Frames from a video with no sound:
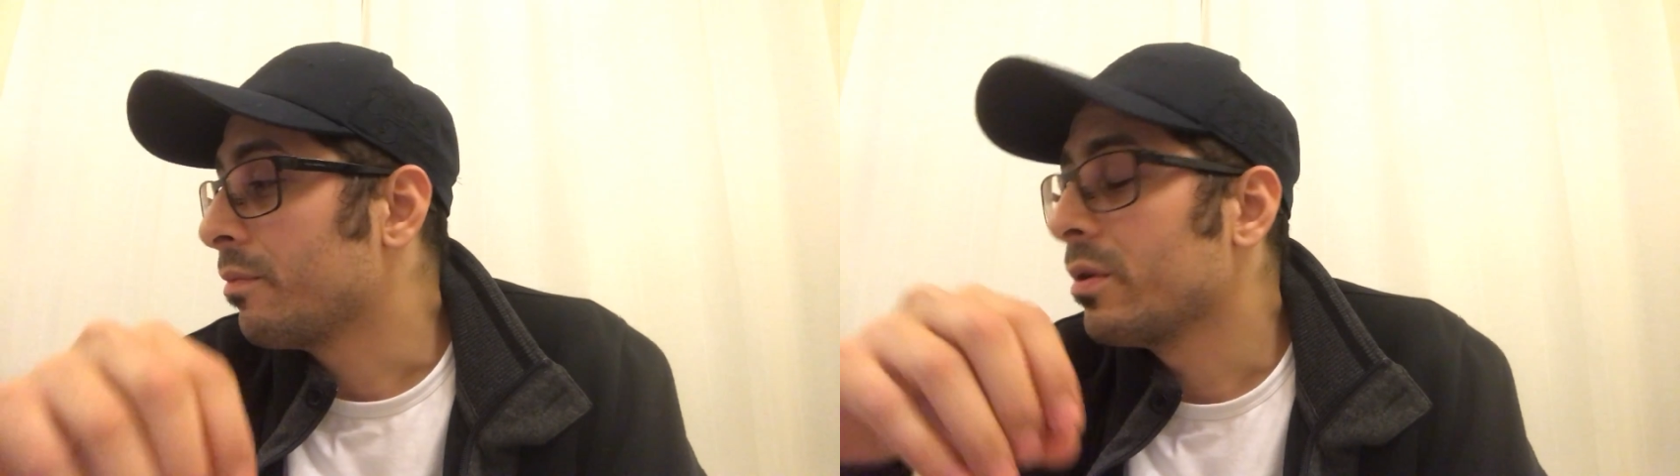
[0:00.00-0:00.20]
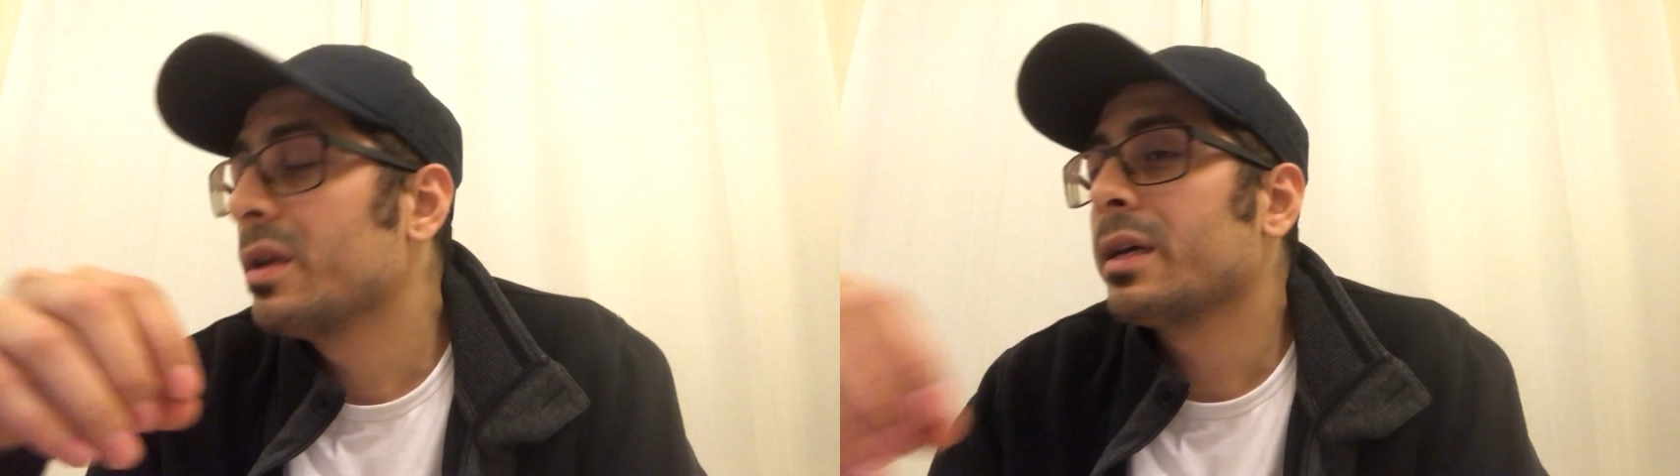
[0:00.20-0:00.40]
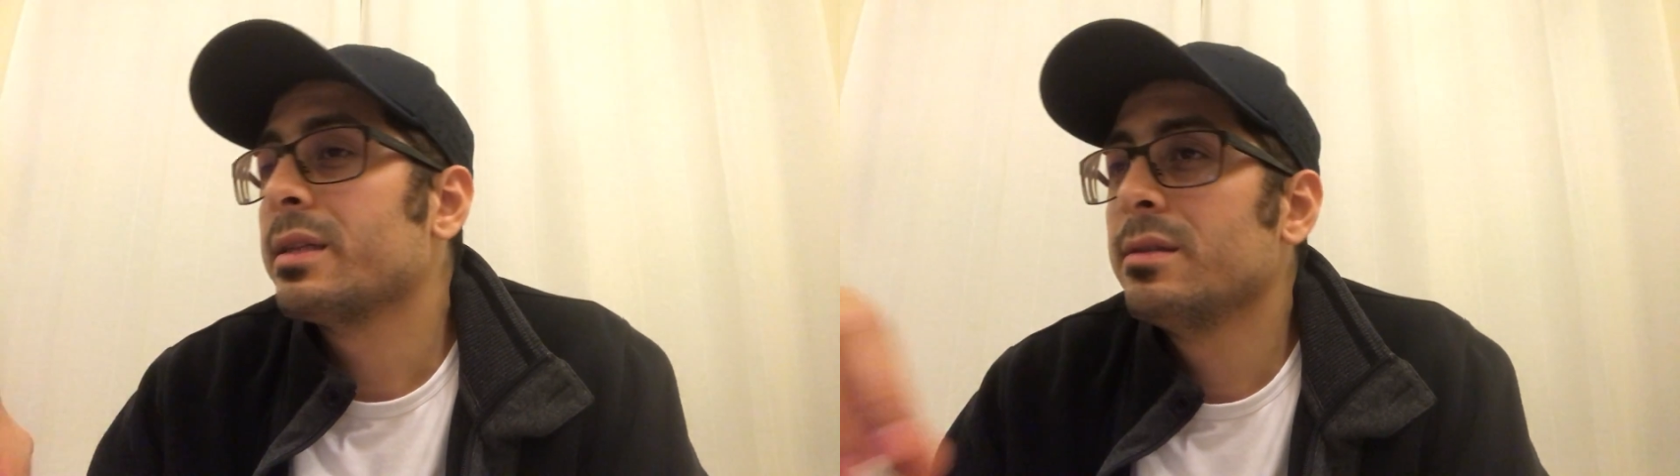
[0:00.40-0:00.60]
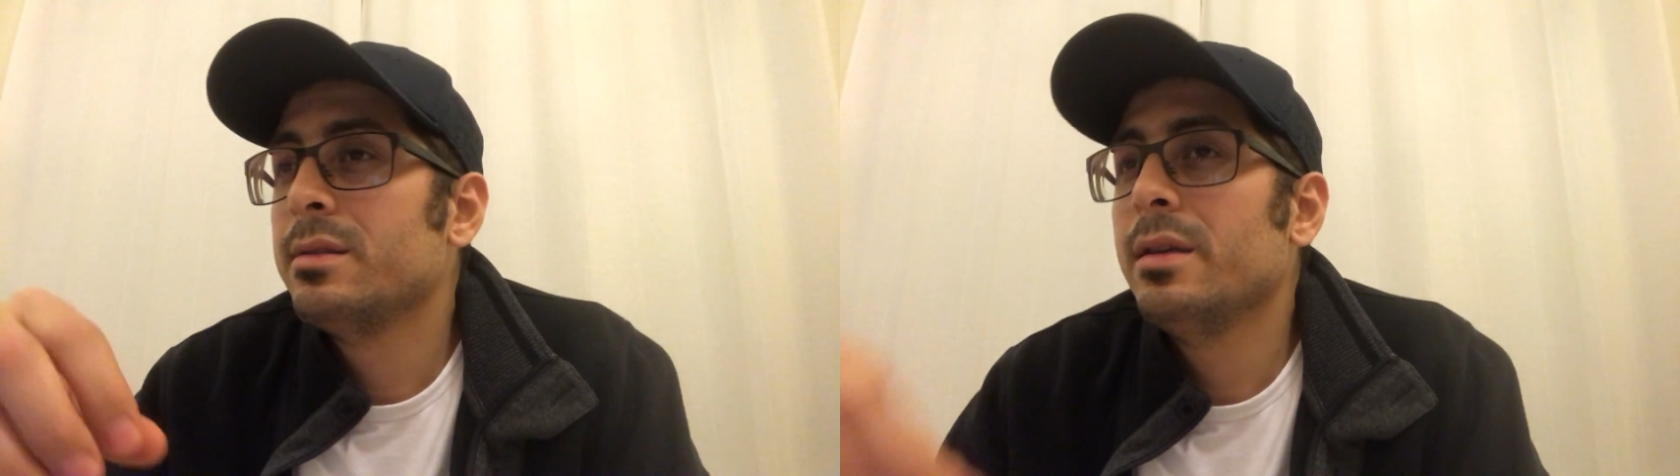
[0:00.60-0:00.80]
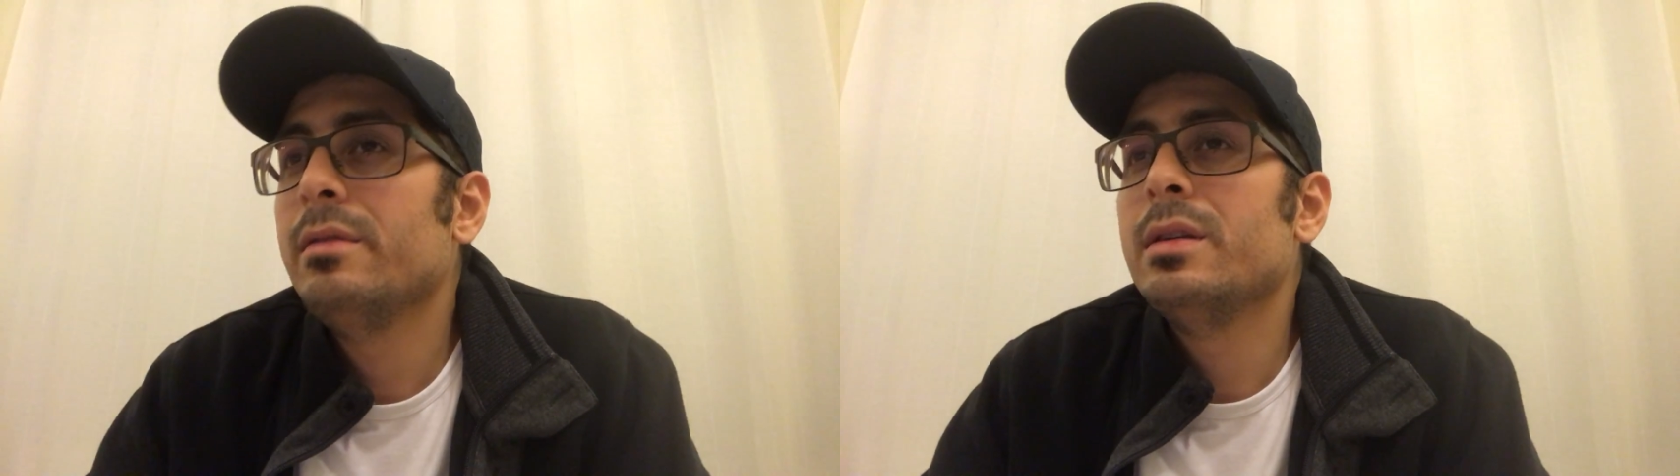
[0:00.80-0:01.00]

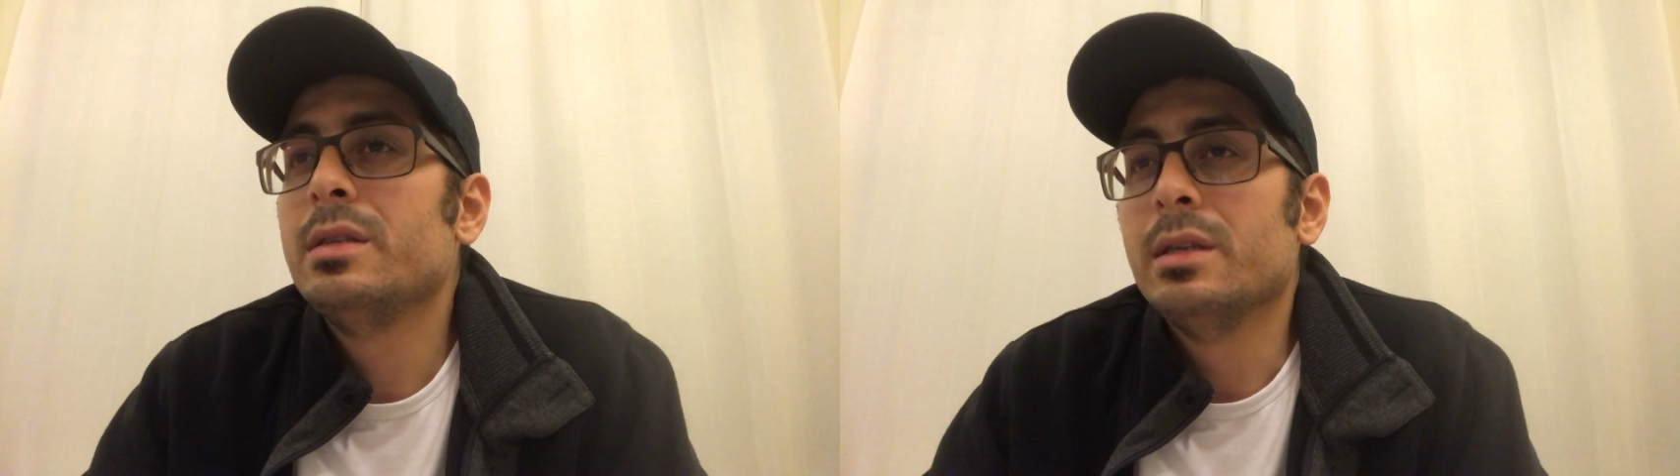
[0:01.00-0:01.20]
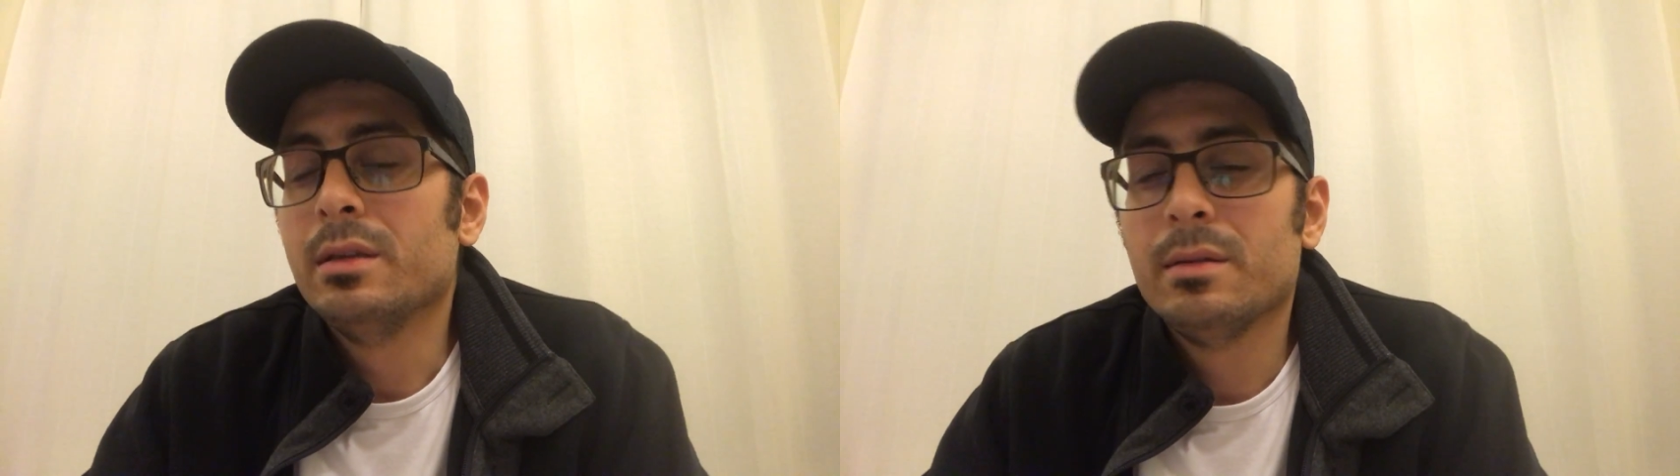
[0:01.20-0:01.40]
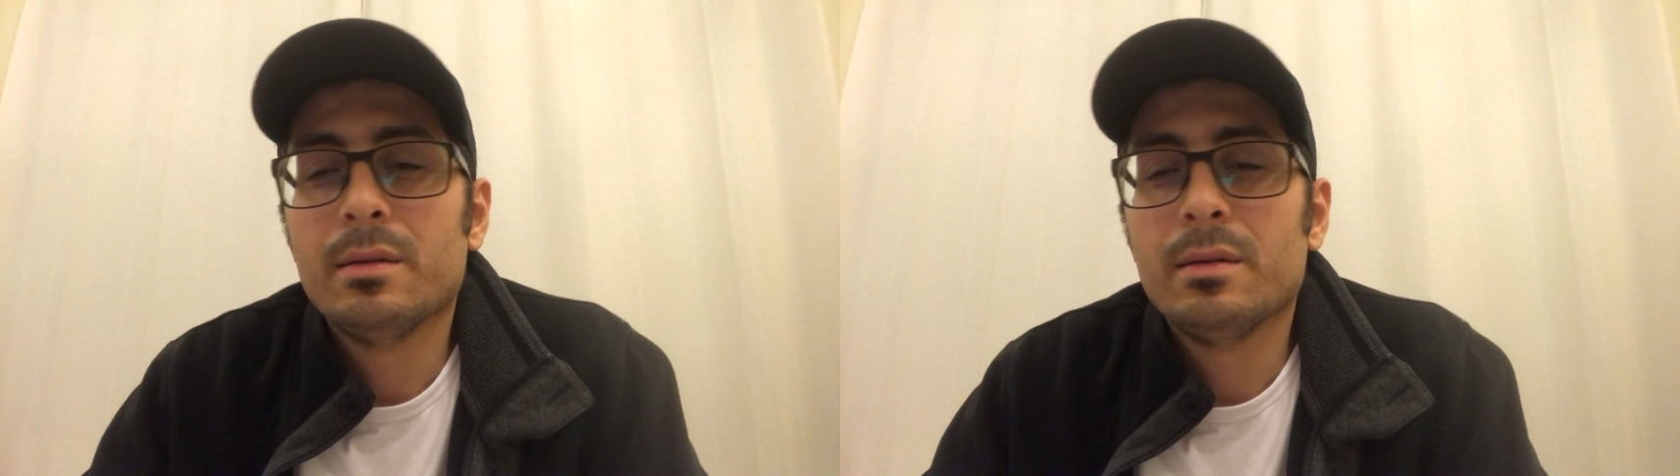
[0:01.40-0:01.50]
productivity,